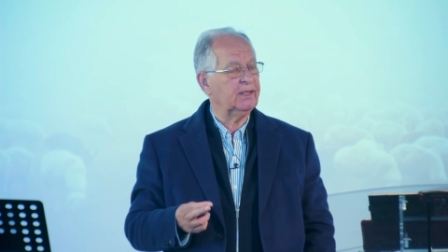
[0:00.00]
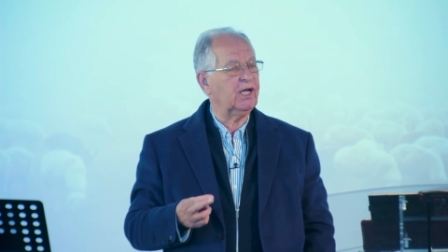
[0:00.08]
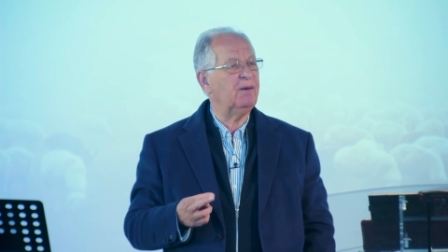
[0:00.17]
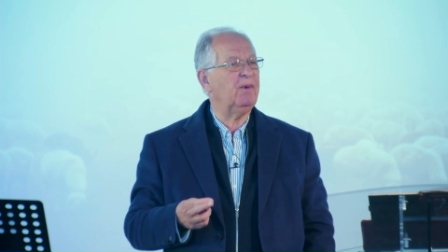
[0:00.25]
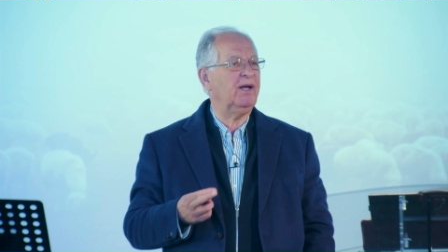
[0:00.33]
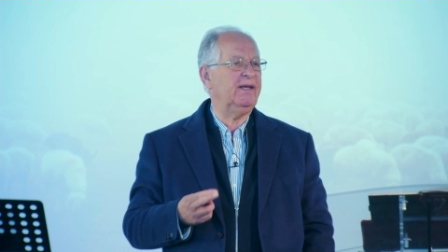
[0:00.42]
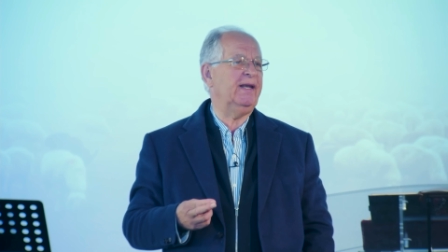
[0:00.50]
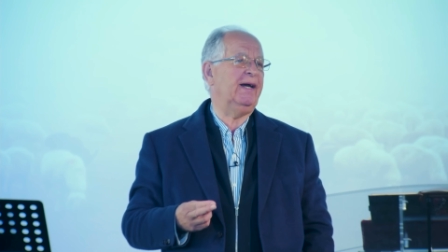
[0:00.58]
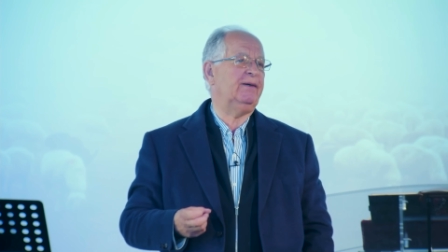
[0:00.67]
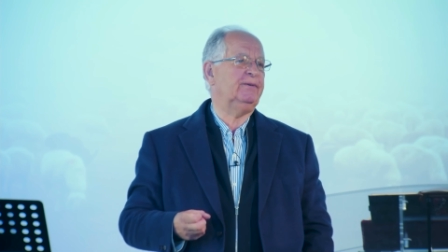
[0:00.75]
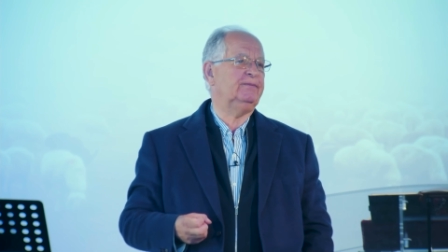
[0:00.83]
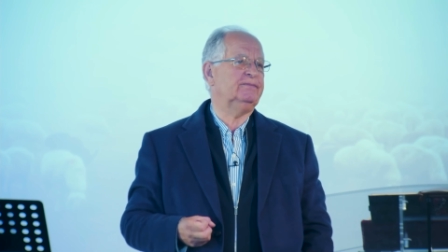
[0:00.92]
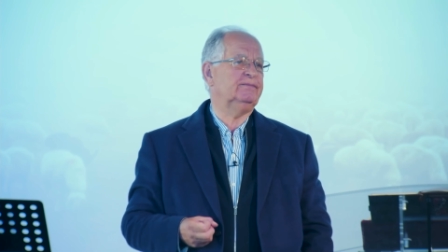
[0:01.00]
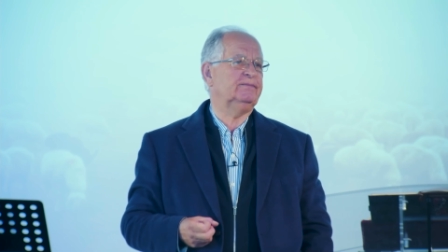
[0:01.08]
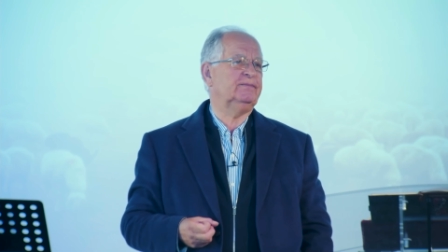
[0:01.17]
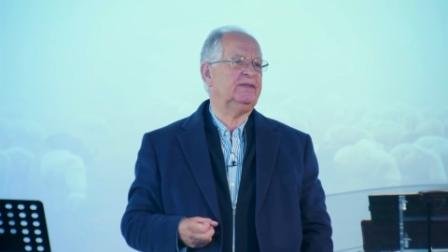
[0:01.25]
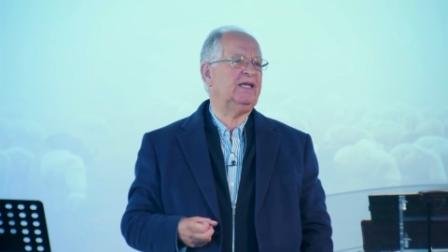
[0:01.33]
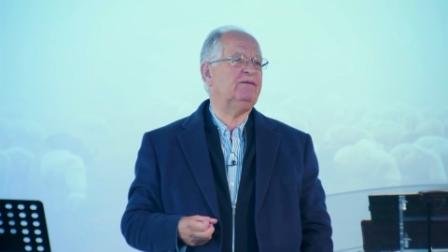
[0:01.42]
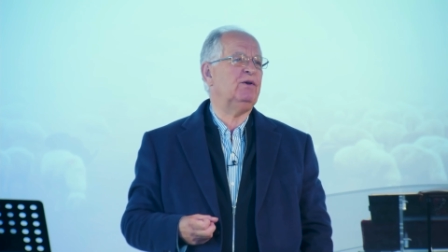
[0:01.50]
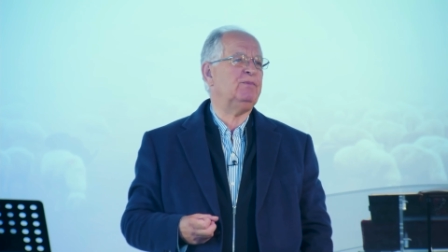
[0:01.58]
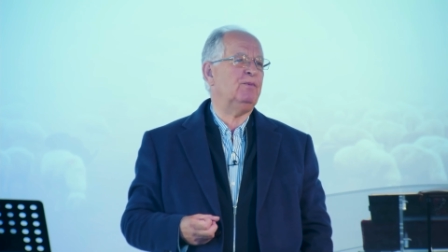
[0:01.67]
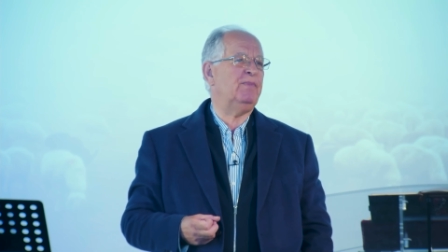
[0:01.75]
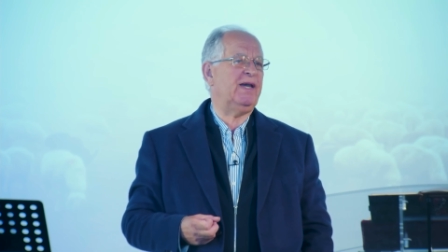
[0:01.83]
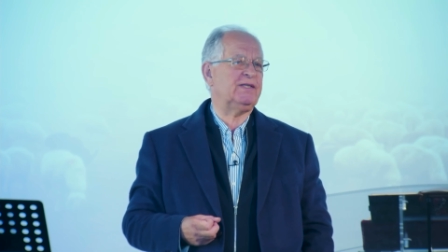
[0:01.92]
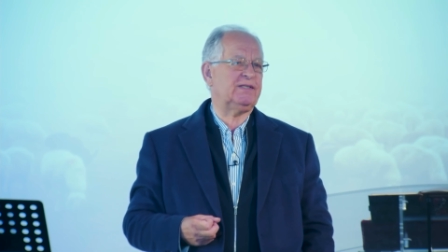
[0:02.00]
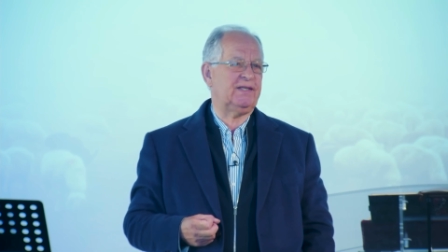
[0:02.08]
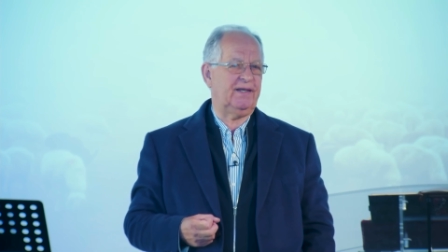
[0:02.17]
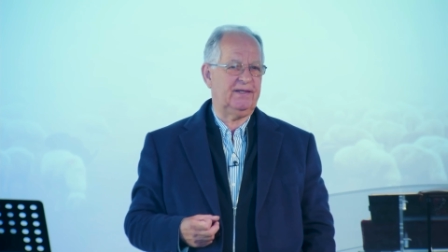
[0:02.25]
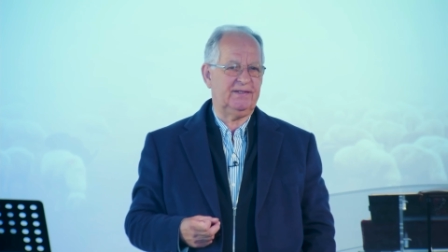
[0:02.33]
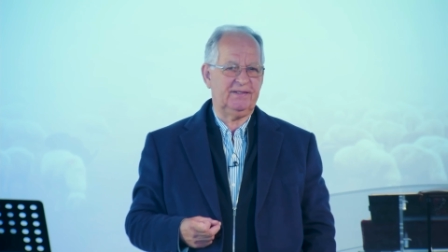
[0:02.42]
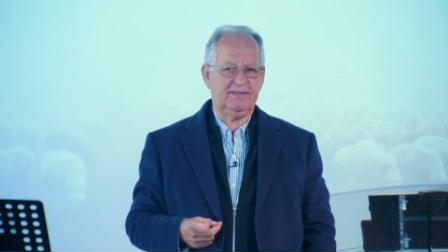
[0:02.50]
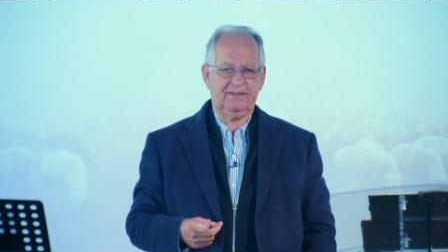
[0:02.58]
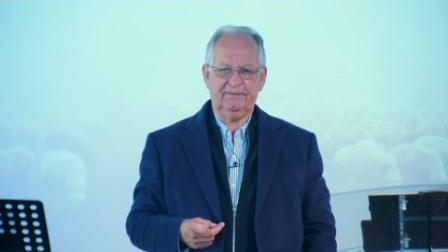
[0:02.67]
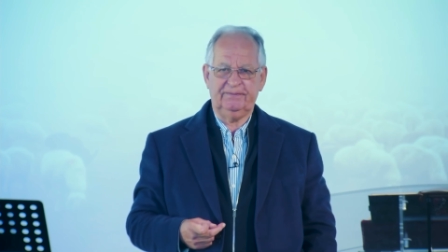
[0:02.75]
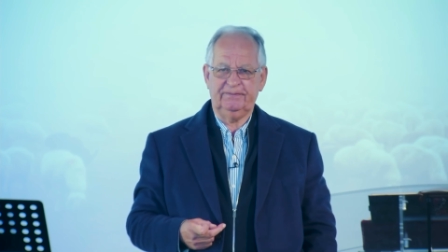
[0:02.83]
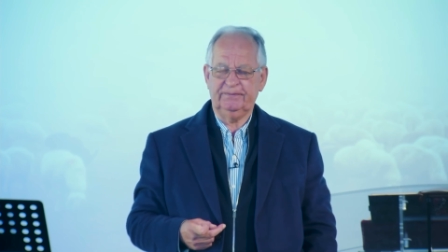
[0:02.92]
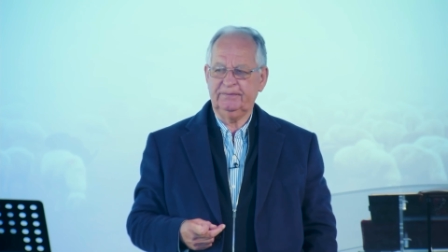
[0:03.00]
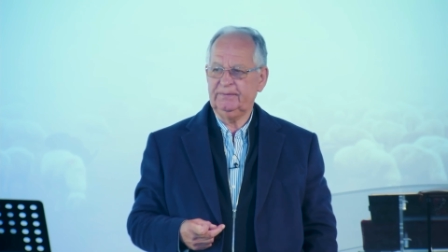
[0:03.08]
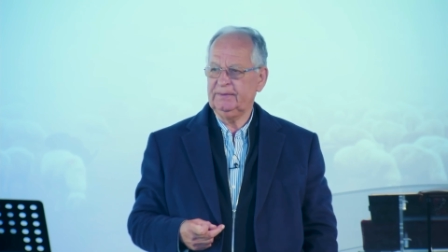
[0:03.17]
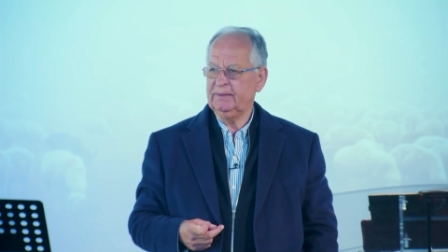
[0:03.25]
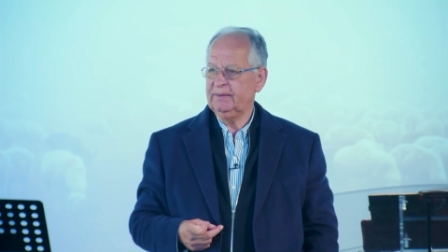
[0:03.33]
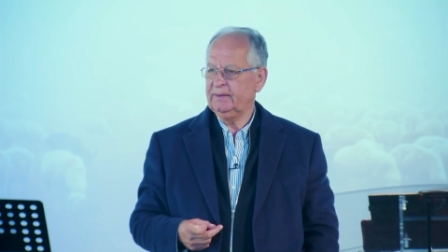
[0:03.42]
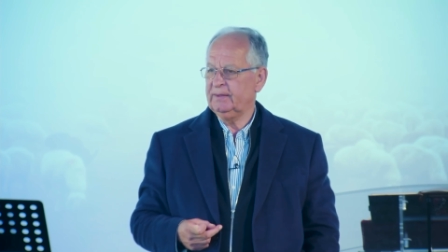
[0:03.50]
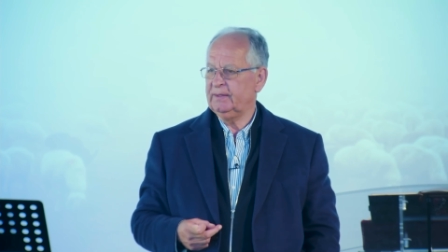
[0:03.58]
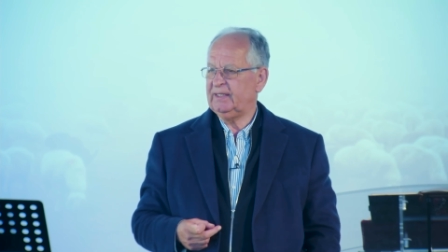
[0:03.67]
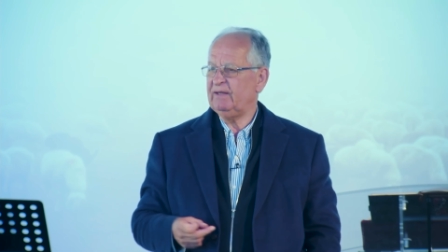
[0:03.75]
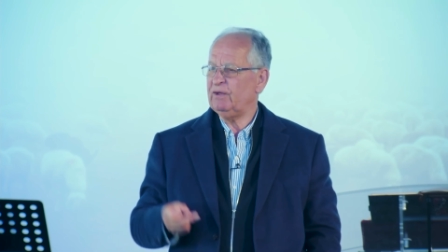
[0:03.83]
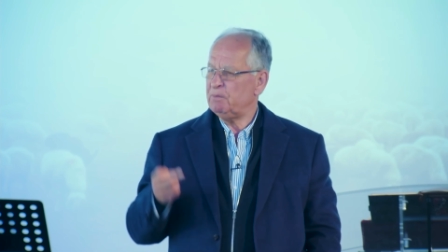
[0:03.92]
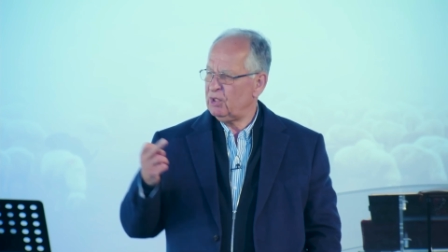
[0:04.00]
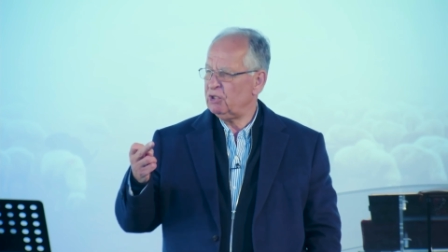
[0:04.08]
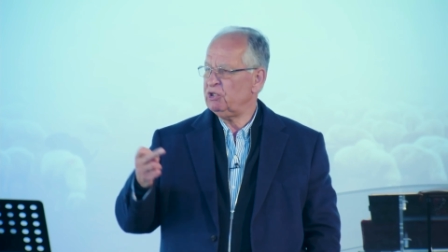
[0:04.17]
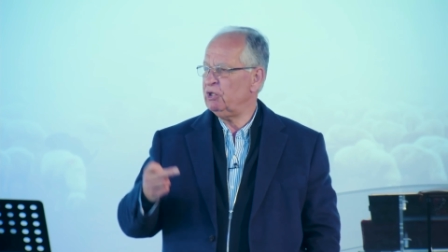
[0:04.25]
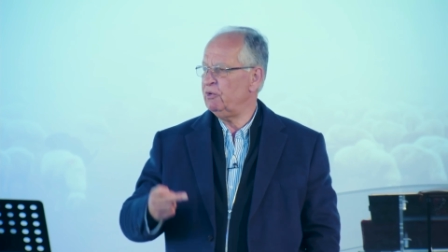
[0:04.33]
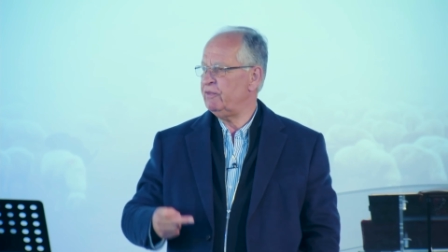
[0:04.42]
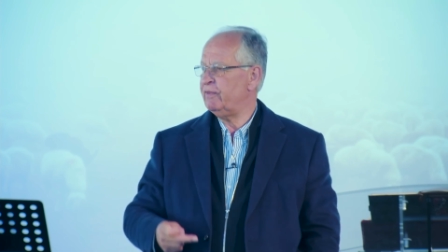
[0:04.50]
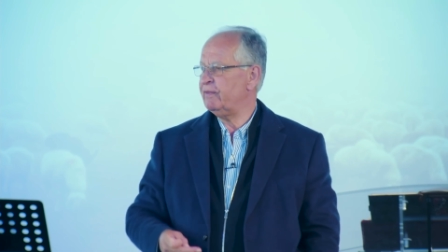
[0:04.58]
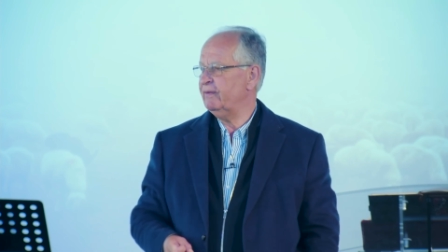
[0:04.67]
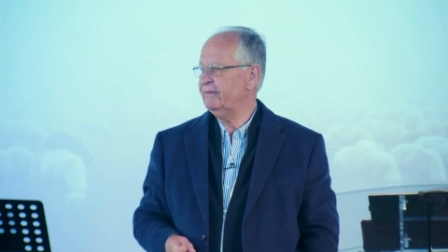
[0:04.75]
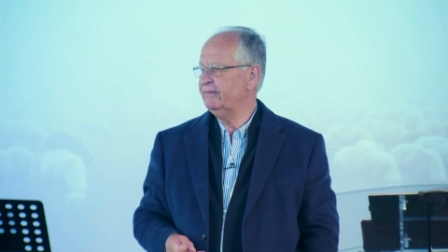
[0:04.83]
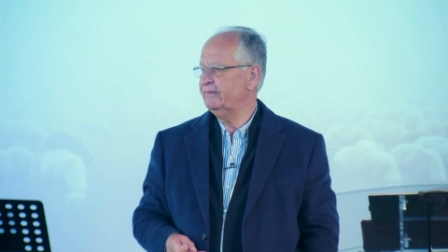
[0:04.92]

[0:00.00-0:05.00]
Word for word: Come on now. Give him your best days. Give him your youth.